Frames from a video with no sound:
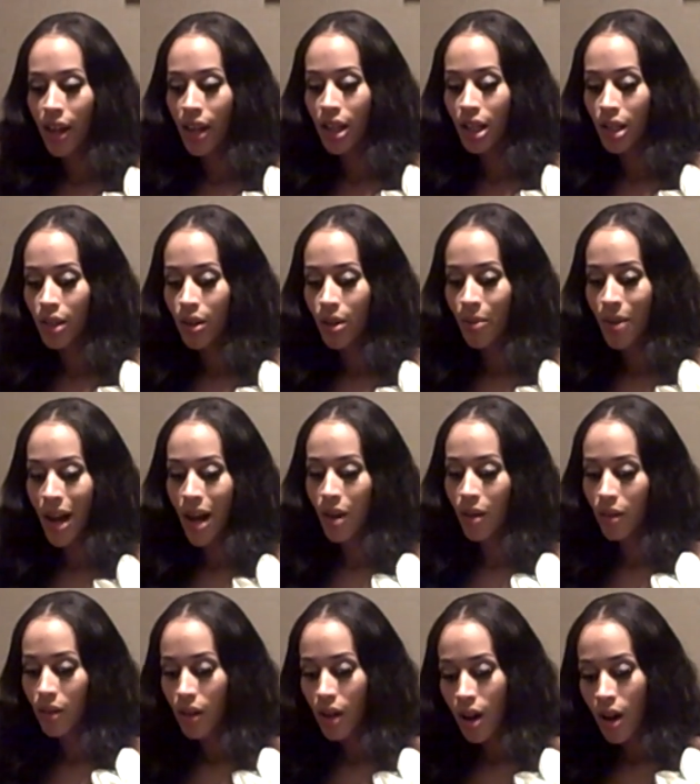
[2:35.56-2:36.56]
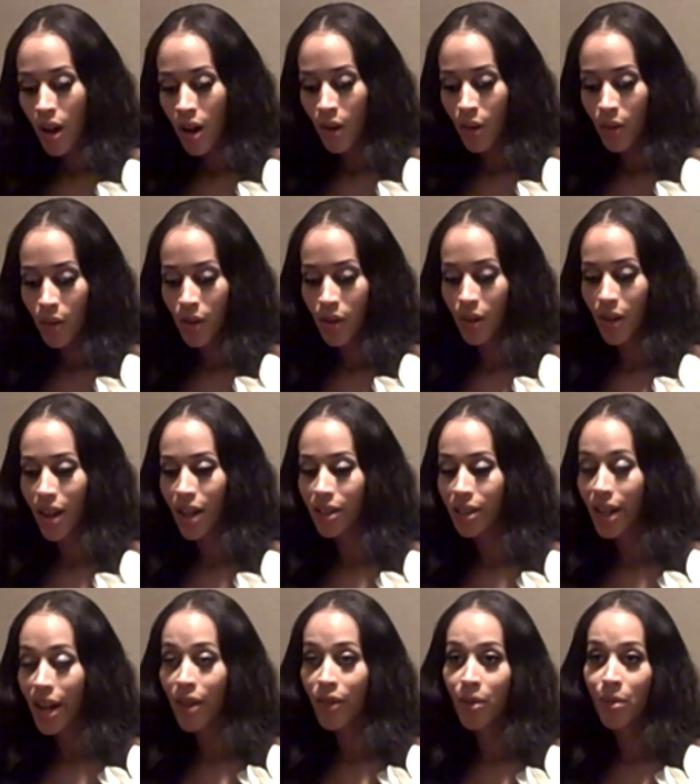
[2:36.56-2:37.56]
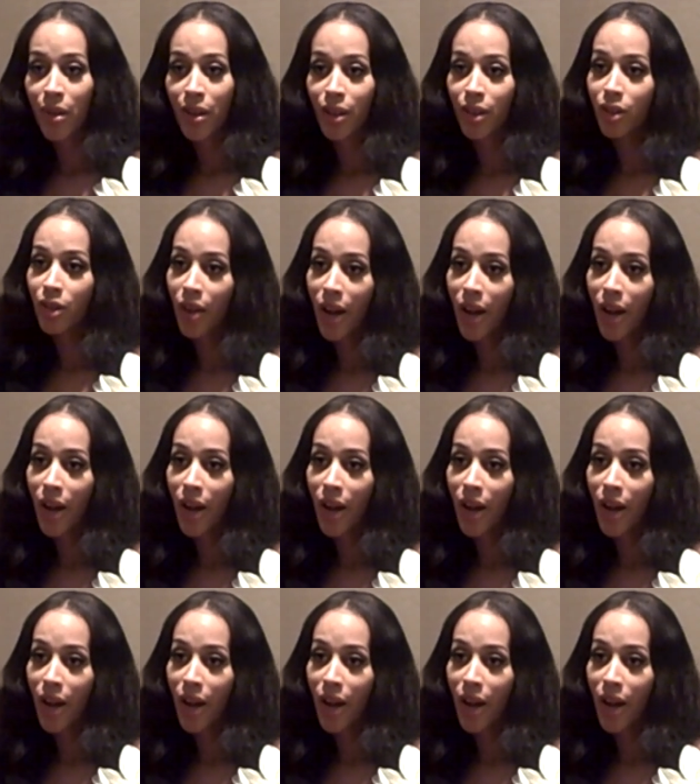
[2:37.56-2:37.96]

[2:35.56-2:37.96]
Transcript: about, has there ever been a